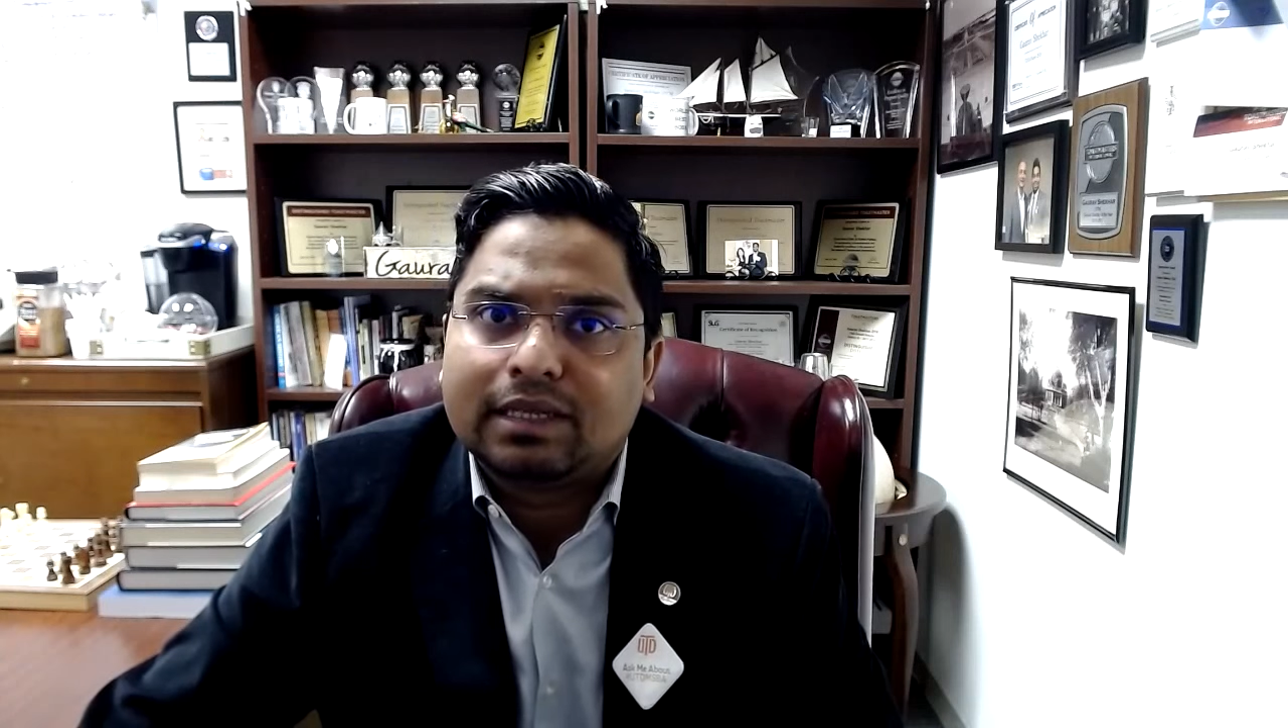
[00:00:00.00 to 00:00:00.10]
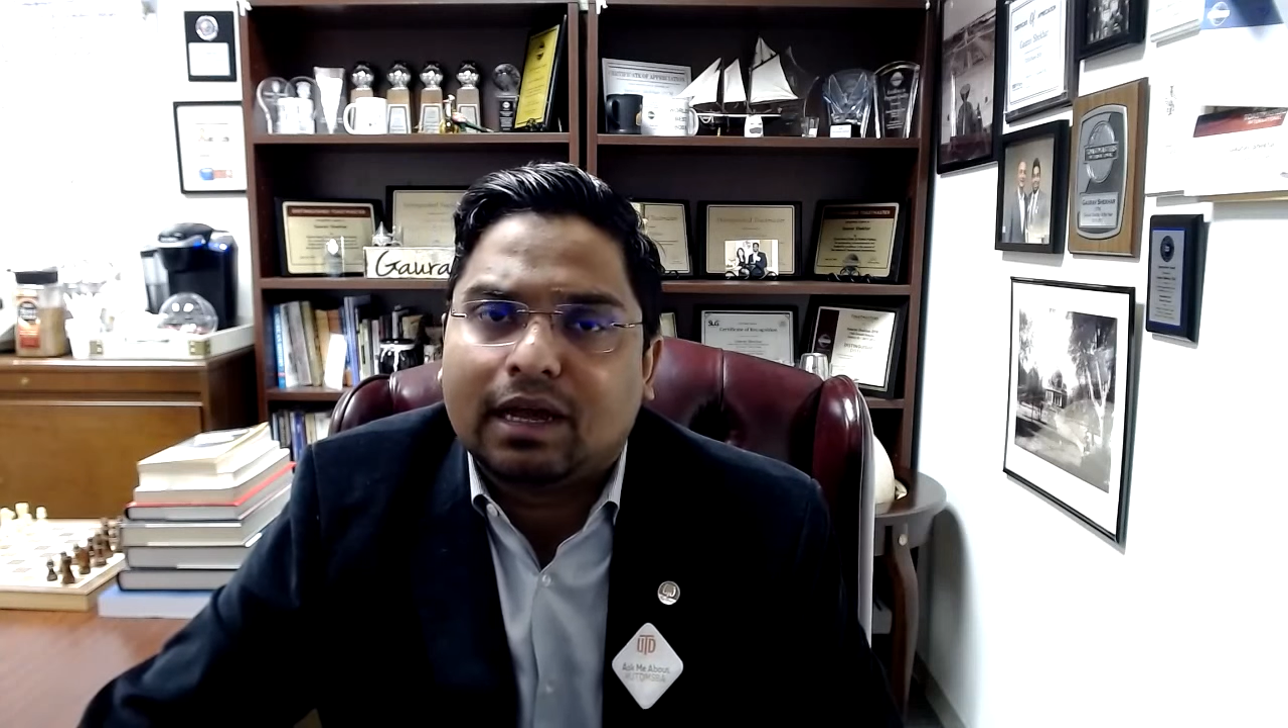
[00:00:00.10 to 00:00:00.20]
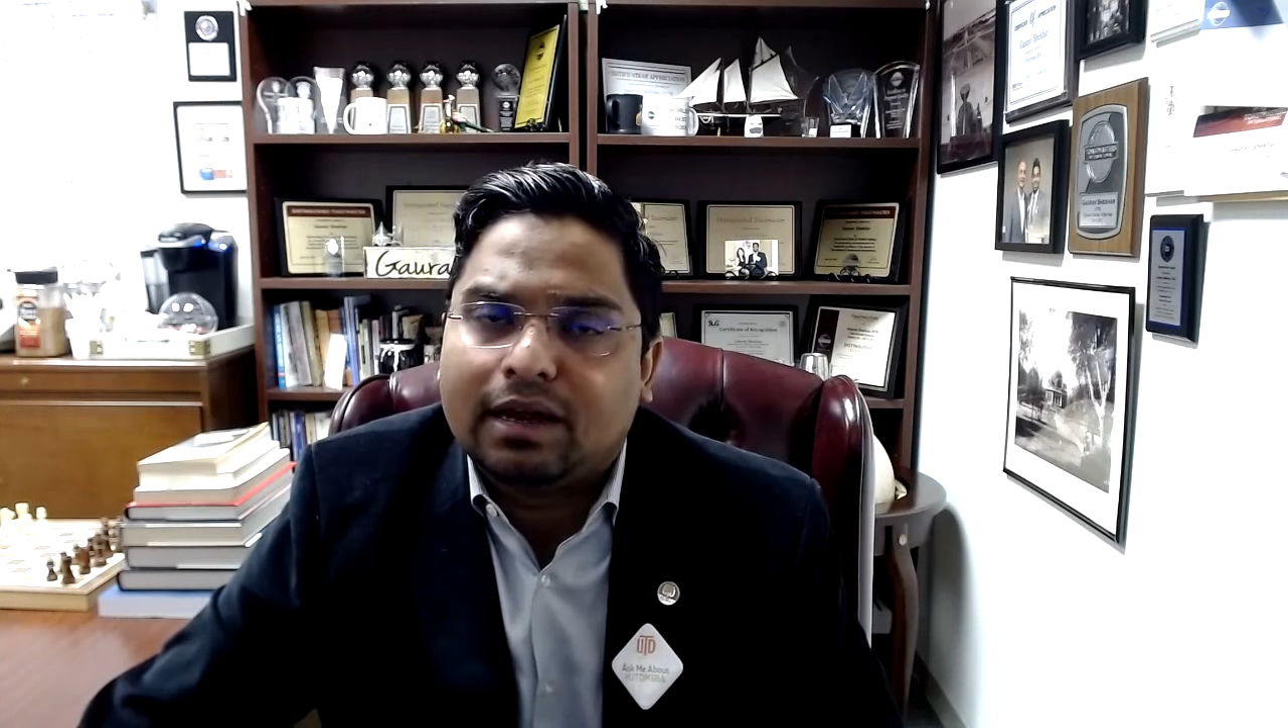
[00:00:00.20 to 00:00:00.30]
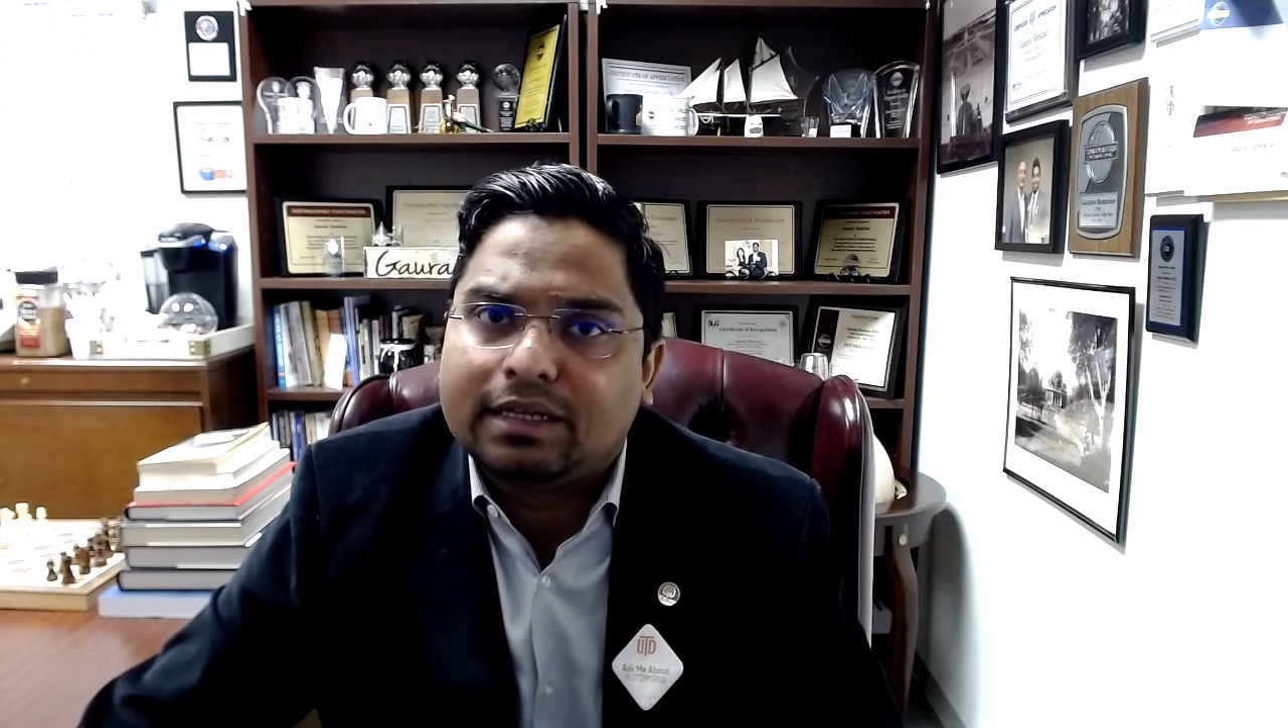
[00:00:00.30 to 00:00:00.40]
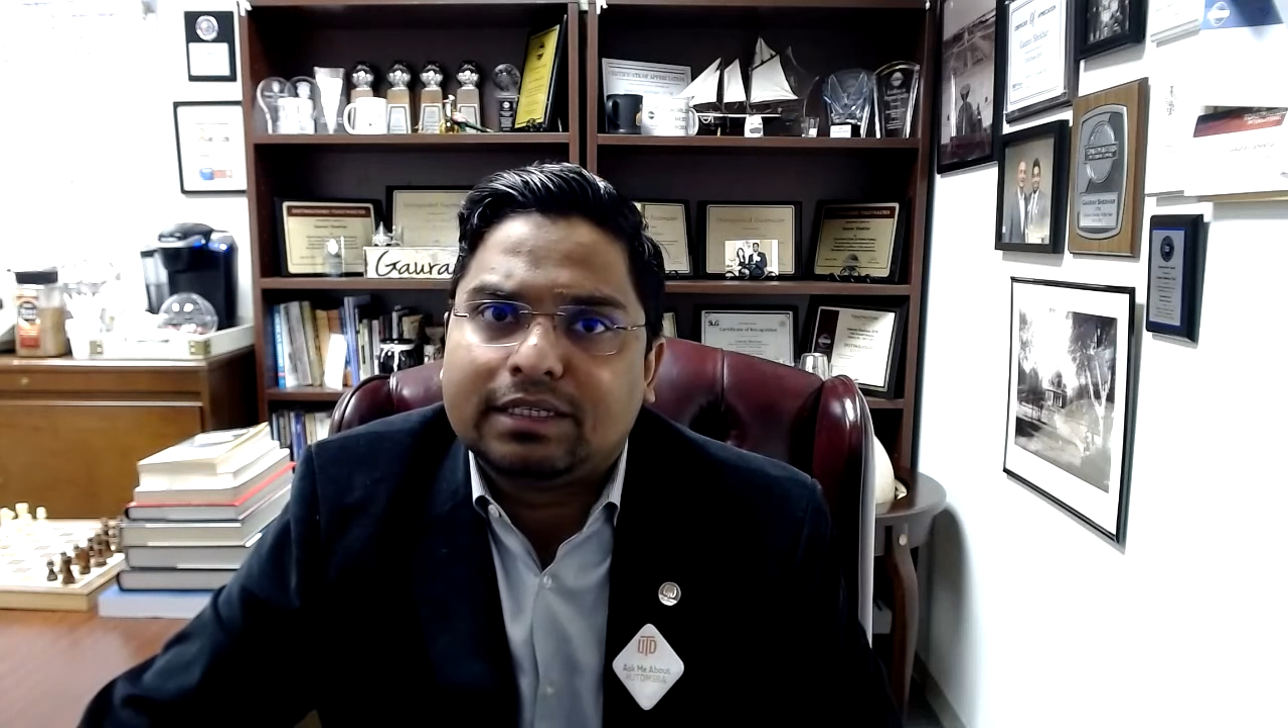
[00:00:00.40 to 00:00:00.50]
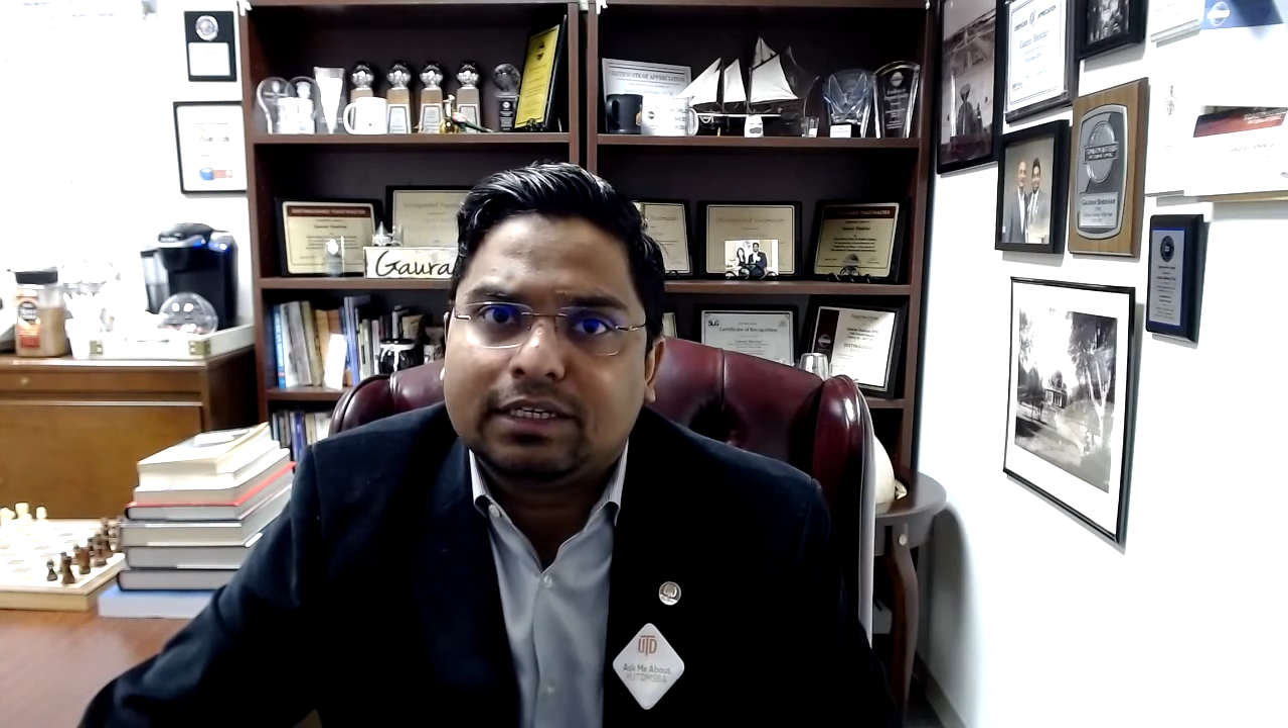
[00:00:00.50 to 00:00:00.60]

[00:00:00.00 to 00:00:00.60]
are at